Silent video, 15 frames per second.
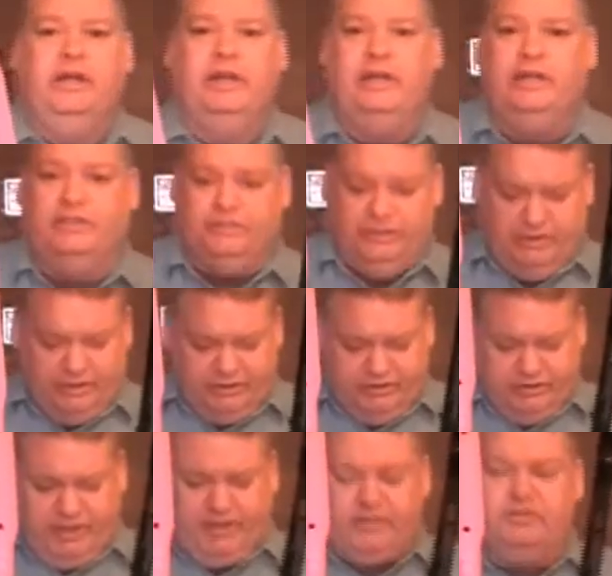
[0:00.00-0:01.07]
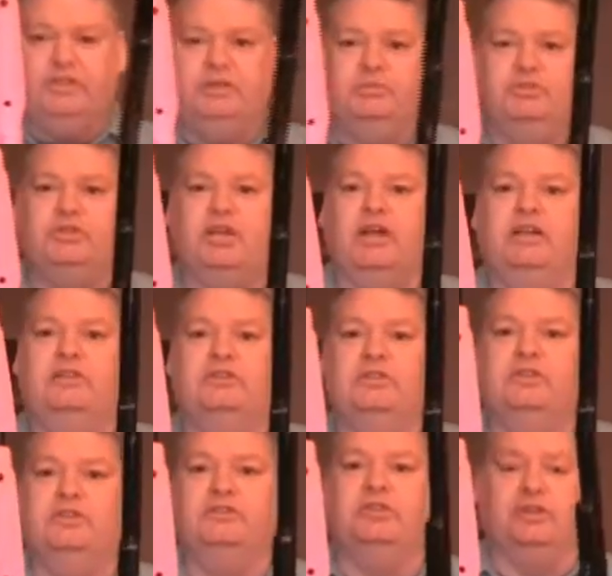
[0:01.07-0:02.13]
It is the exact same
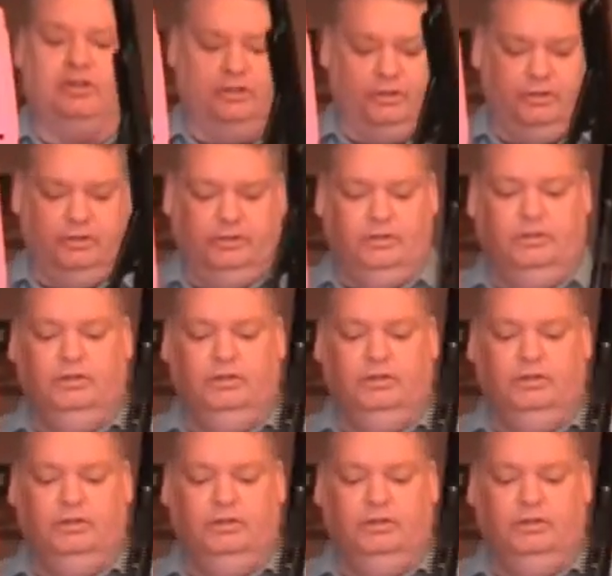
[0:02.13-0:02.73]
size as her